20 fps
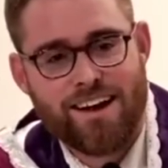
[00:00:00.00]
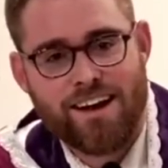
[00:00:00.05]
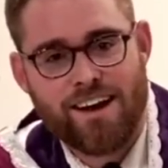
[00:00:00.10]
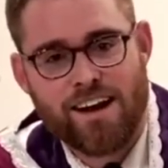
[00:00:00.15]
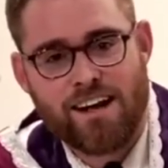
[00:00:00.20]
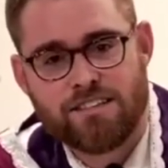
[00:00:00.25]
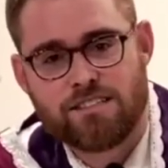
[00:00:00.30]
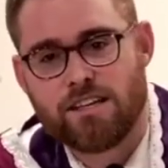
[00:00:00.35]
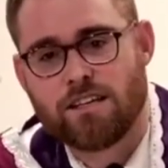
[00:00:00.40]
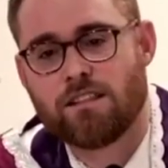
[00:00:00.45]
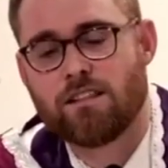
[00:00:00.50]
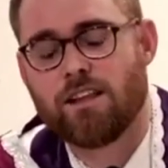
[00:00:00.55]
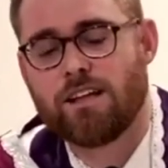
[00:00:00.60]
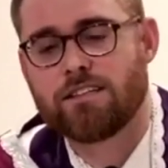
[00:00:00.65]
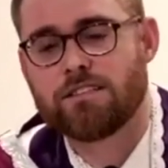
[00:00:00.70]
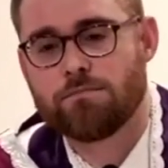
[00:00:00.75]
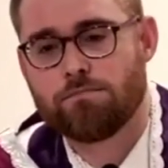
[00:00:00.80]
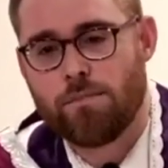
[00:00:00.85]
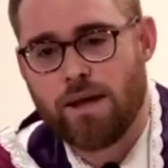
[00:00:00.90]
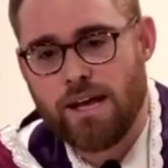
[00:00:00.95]
and I said,
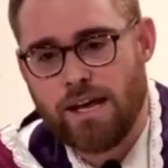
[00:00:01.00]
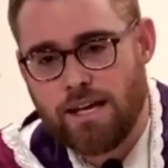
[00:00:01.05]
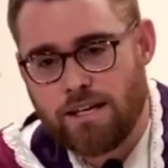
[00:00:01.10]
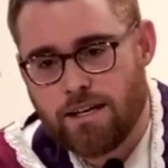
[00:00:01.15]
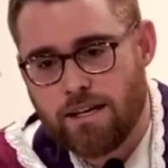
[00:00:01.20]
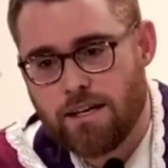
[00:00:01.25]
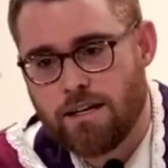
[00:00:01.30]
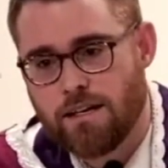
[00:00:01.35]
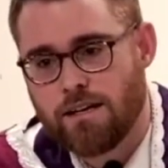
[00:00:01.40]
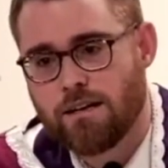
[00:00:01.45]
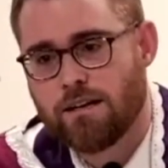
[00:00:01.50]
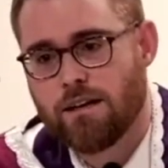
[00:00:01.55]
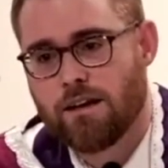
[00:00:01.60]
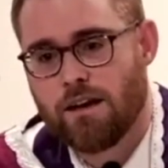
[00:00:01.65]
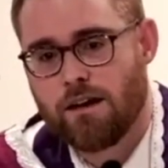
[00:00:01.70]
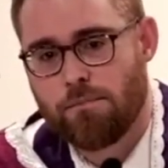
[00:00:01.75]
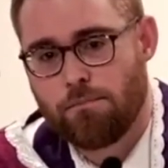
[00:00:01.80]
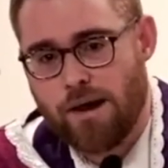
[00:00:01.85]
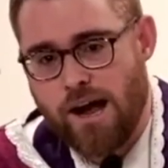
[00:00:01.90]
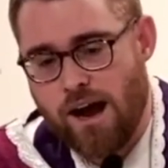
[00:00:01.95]
let's make it
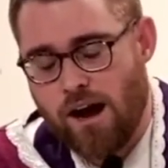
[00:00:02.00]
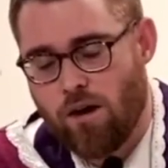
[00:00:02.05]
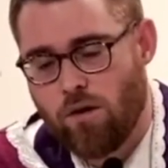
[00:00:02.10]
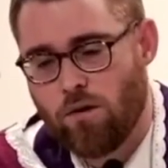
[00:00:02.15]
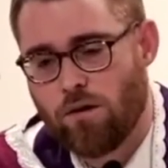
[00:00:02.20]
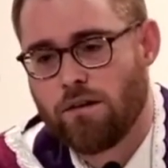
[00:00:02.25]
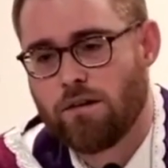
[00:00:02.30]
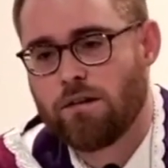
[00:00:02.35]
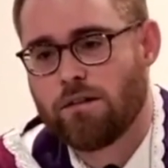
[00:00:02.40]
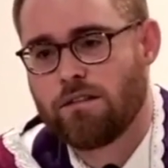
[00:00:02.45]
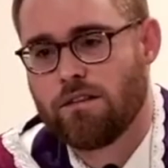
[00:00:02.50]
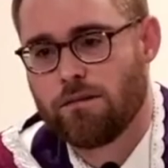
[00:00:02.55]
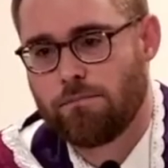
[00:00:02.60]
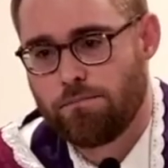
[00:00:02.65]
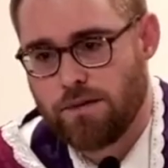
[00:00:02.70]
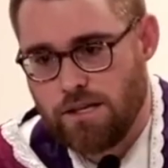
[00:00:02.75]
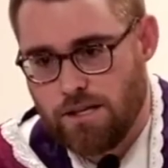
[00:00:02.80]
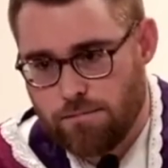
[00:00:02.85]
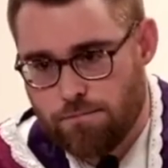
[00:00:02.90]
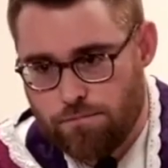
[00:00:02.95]
about the
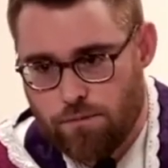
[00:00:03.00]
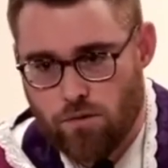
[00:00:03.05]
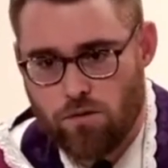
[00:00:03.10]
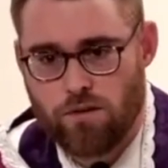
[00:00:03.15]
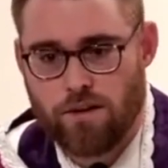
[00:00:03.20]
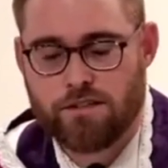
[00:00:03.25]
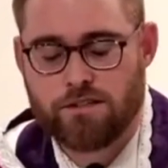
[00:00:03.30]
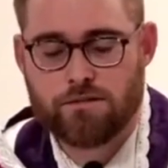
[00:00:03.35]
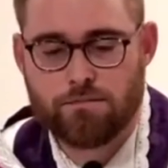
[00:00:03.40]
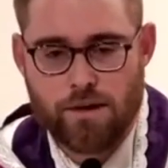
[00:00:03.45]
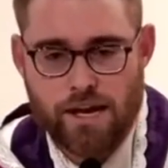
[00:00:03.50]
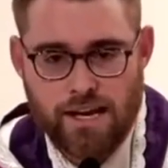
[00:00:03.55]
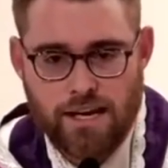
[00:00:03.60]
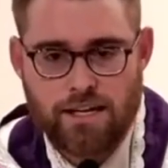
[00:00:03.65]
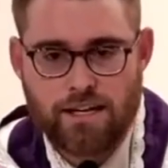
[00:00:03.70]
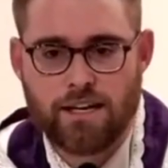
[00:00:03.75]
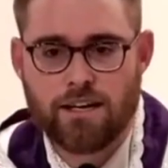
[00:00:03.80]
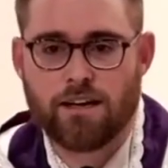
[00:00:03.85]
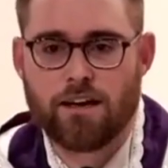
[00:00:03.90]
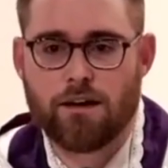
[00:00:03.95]
people. Let's
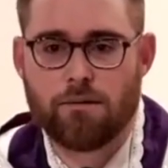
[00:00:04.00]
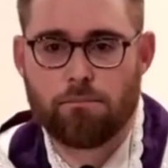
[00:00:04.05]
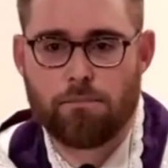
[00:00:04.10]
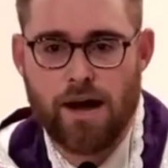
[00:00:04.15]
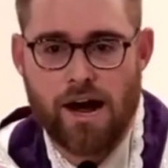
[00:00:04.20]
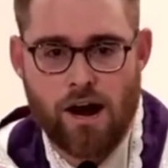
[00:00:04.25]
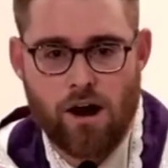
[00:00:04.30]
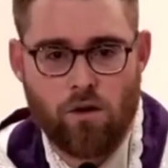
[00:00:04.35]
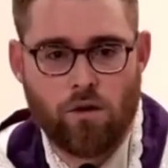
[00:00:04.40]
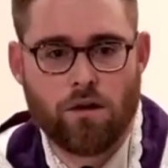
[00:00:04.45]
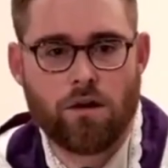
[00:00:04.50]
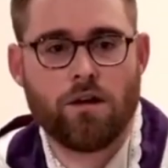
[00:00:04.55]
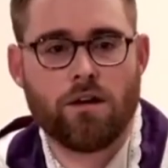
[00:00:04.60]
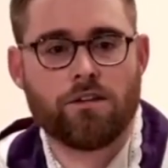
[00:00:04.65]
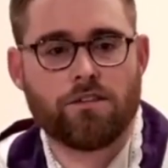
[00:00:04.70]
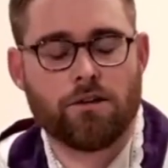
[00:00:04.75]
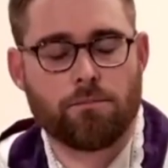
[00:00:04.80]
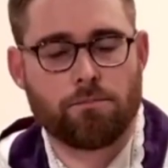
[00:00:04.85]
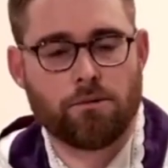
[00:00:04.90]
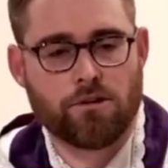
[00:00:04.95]
make it about
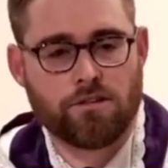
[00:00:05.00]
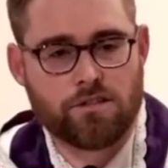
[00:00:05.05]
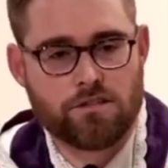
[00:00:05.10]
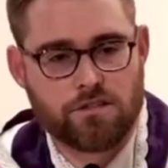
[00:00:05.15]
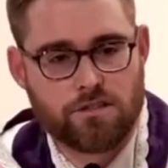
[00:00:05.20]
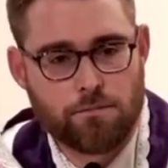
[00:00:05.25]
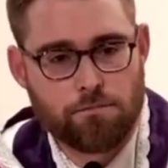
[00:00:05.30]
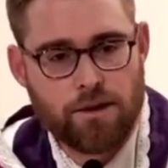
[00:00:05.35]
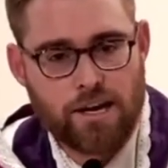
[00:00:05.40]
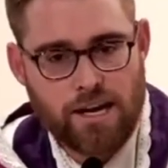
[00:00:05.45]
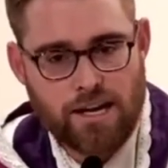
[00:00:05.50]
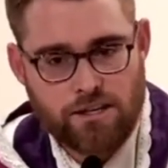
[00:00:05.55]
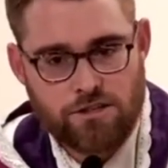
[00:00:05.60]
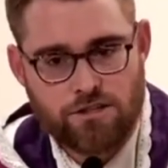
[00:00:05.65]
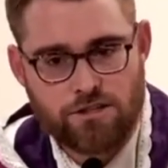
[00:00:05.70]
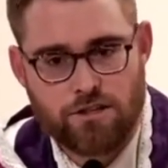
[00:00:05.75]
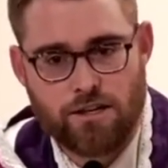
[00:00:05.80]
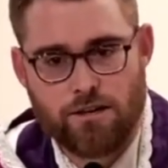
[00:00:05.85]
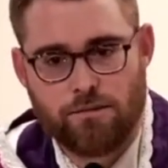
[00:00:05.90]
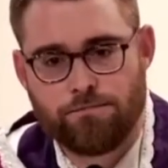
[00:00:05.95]
the
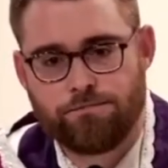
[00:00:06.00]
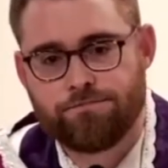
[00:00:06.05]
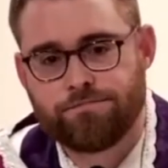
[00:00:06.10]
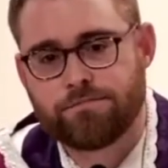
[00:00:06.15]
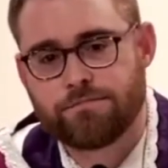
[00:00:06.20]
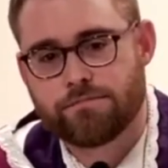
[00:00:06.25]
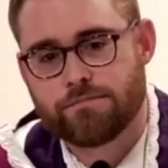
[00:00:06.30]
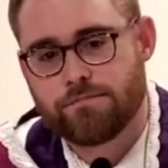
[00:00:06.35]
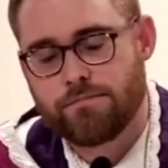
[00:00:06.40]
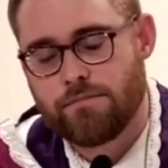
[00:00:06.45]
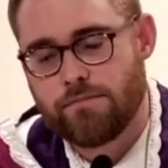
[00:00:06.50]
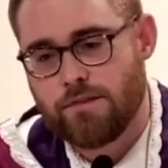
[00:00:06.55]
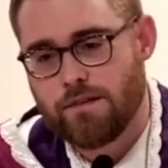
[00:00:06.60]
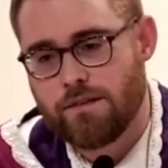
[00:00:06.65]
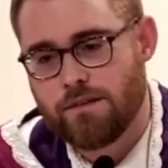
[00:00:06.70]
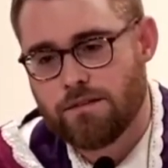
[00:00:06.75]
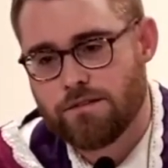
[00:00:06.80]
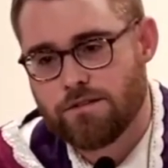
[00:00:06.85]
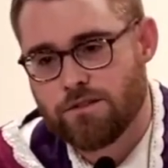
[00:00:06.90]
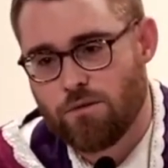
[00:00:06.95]
participation.
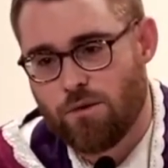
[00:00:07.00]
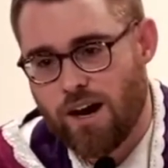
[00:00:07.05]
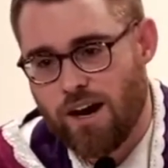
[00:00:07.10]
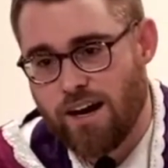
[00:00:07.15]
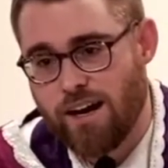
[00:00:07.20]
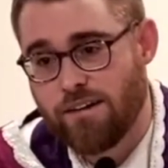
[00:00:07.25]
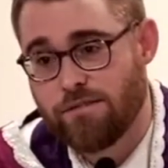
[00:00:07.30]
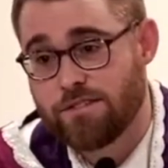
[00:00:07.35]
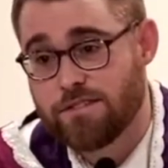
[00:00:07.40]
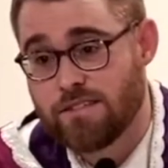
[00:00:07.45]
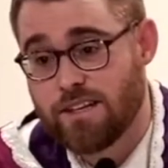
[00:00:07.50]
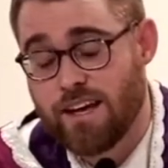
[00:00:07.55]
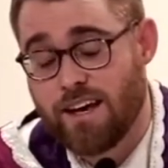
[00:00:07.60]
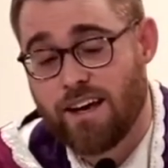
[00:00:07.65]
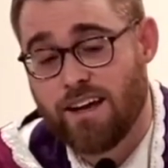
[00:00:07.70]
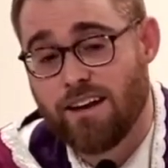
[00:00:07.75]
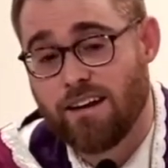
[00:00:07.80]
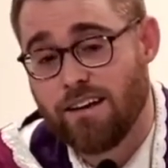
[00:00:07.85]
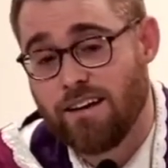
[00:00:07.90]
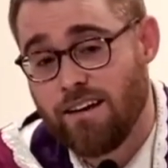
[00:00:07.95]
So I have
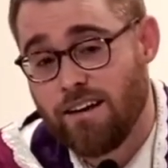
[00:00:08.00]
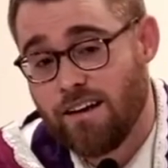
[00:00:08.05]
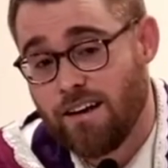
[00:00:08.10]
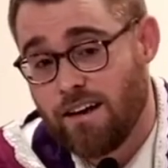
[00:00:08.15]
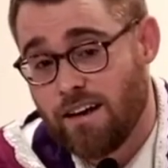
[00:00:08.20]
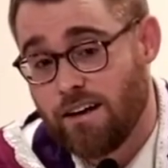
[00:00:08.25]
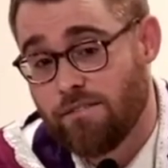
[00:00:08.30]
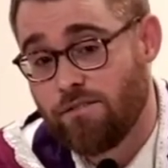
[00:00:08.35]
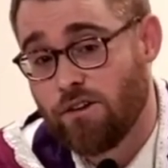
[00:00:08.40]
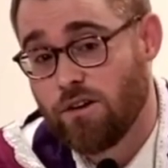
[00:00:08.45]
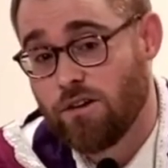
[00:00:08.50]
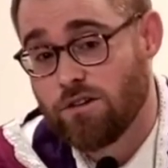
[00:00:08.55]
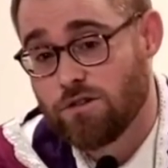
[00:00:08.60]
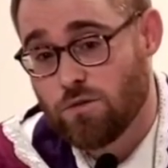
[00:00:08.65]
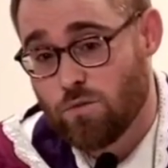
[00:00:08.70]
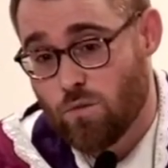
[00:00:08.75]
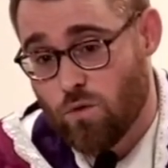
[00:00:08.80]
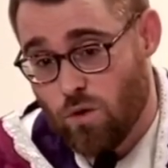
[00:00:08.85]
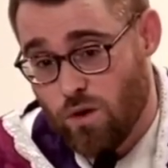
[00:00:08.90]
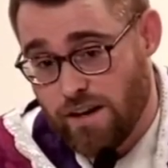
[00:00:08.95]
said if
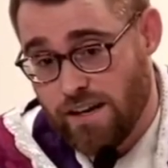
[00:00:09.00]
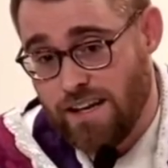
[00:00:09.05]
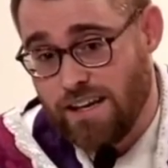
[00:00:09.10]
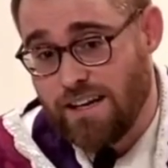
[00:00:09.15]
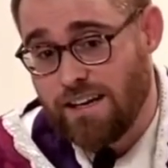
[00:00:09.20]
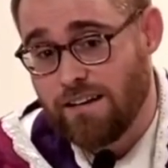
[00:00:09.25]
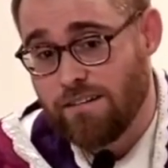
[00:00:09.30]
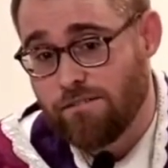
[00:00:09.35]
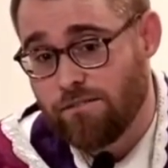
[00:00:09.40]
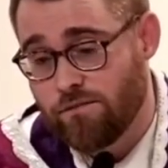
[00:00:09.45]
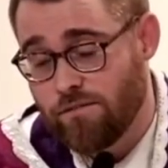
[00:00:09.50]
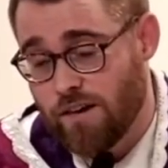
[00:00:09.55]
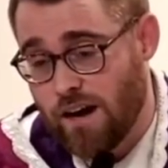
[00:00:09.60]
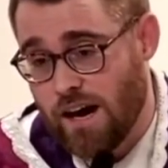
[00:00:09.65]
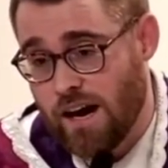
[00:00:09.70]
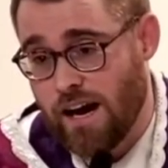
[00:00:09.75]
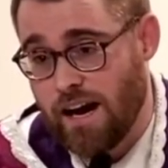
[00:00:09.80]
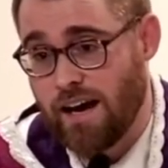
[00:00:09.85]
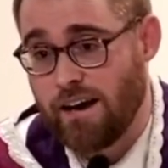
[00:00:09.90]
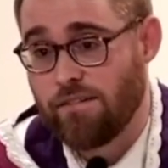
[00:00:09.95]

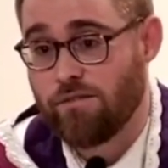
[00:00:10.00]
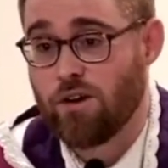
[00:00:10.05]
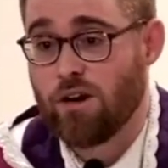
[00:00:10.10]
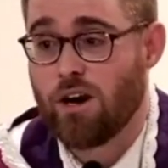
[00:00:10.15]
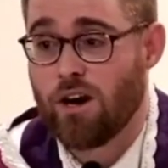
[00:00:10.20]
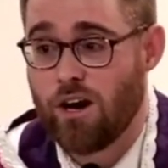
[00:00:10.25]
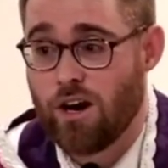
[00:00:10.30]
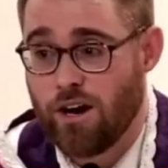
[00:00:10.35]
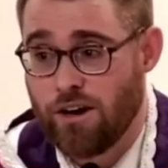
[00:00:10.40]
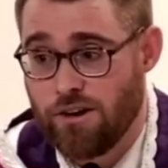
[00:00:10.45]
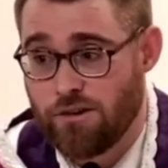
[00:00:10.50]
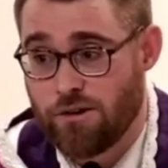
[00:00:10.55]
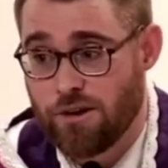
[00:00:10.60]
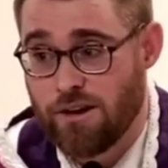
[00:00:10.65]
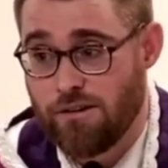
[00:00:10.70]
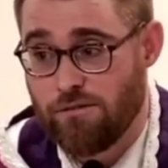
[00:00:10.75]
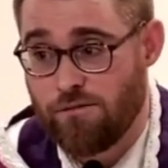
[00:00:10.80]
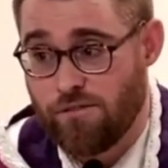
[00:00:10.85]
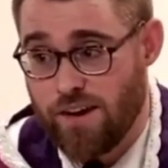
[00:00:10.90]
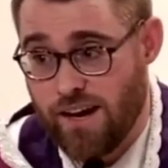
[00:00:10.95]

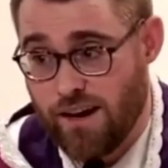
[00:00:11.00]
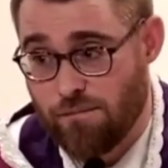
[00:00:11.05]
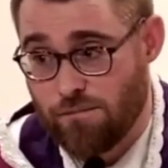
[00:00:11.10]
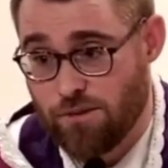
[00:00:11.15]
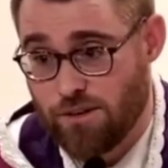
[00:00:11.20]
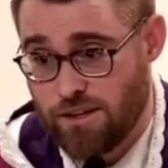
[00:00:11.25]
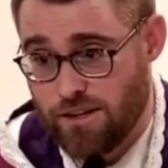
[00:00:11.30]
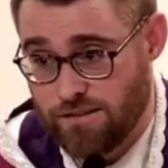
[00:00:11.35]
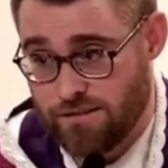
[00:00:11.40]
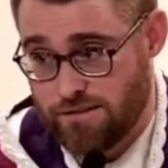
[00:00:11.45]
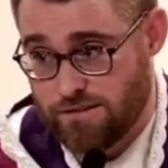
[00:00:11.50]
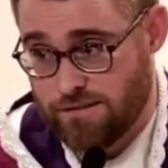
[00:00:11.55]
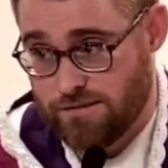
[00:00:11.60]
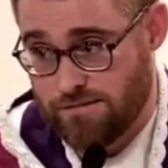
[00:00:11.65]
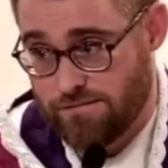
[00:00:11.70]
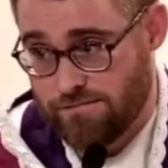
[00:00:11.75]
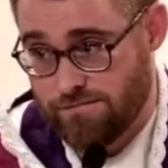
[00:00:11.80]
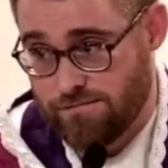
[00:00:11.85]
2,500 families